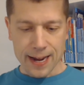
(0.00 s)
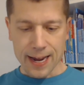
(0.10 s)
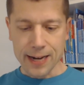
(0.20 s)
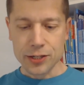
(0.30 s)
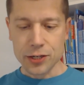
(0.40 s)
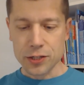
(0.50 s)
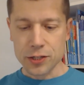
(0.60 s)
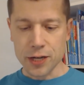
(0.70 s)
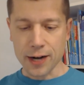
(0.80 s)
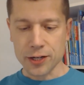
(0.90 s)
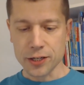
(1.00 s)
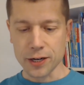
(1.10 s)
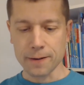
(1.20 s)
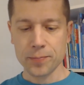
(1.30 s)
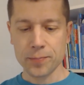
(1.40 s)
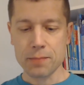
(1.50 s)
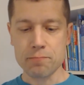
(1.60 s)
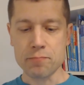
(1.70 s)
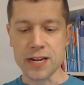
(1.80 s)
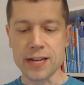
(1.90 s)
each section
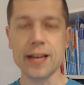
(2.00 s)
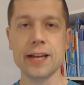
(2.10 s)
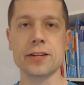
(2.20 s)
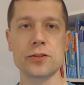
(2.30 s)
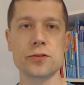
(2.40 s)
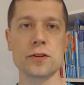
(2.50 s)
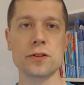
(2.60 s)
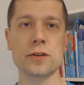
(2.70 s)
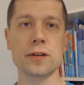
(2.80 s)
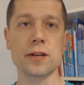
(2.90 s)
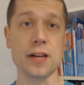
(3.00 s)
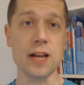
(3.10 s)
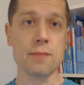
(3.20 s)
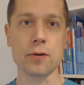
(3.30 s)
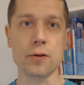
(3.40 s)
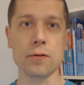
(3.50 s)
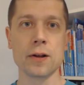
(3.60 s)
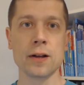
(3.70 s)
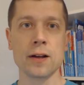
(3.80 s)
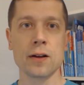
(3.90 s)
begins in Hebrew
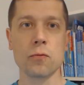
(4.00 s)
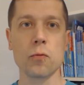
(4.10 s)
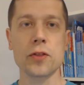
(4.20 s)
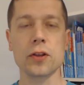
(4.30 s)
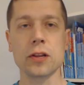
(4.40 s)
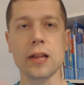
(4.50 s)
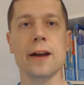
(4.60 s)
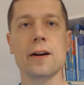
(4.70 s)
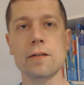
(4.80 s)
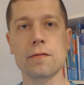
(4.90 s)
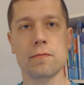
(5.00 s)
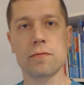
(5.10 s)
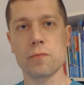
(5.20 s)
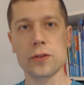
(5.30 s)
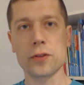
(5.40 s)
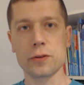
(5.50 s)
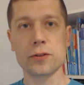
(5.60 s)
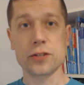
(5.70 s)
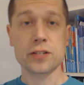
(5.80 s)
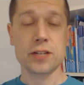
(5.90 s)
with the letter with the,
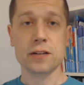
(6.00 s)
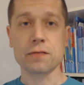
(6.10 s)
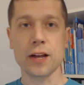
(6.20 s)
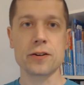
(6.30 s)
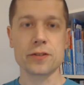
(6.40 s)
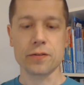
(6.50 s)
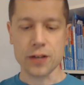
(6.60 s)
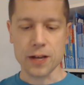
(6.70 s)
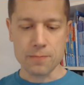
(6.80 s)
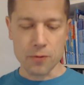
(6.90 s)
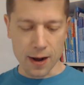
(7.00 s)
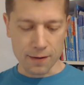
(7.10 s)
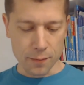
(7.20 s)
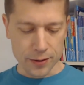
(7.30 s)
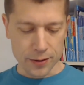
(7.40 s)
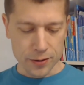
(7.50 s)
the successive letters of the Hebrew alphabet.